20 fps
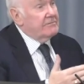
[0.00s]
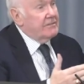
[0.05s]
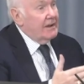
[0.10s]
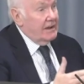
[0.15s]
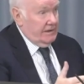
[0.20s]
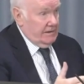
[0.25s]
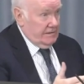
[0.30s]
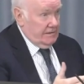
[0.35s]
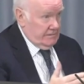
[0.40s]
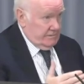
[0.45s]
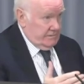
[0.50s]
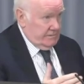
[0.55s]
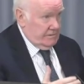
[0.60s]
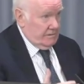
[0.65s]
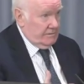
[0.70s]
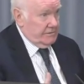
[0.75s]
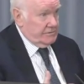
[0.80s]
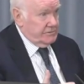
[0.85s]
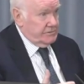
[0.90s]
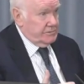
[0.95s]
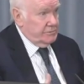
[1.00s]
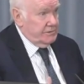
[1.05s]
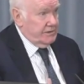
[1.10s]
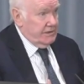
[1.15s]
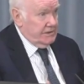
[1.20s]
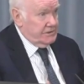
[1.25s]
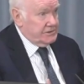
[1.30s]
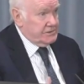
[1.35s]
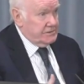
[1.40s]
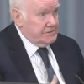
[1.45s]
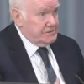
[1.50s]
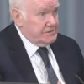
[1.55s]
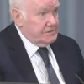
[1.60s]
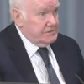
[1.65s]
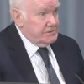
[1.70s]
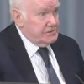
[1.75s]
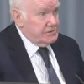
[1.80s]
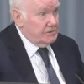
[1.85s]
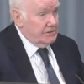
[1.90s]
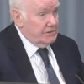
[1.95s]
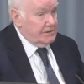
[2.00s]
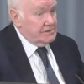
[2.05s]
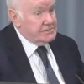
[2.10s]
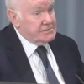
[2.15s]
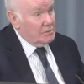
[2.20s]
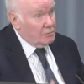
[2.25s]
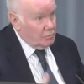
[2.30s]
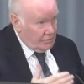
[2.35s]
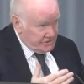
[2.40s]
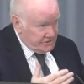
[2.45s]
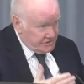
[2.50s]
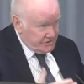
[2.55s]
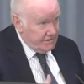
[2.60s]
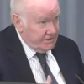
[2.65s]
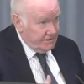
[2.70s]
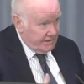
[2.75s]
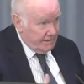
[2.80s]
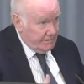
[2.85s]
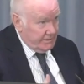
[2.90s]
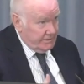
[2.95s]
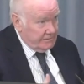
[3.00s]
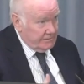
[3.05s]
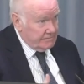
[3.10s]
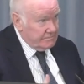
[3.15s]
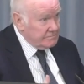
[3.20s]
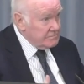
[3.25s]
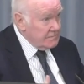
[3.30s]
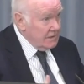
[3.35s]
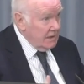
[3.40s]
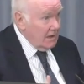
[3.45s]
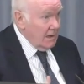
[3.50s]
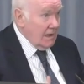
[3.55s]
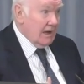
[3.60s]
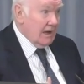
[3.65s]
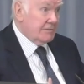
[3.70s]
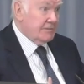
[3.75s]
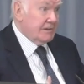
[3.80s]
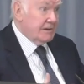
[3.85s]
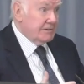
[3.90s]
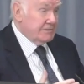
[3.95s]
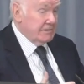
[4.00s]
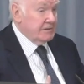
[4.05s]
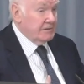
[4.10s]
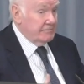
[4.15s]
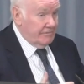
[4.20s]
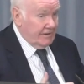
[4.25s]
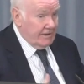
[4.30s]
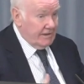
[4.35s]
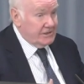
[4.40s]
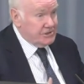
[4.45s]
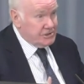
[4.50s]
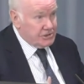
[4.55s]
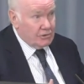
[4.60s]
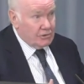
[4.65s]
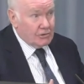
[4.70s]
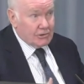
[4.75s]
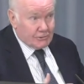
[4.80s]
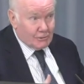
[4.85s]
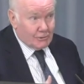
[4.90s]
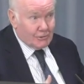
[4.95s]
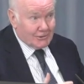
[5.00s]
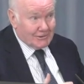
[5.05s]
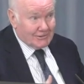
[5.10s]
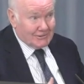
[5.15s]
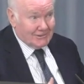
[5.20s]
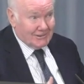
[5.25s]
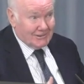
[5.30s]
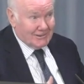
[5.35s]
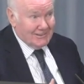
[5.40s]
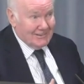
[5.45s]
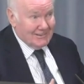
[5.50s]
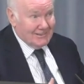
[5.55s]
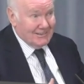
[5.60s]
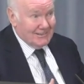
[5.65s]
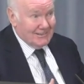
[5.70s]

invite the other two nations to join us, which they did. And they did in very short order.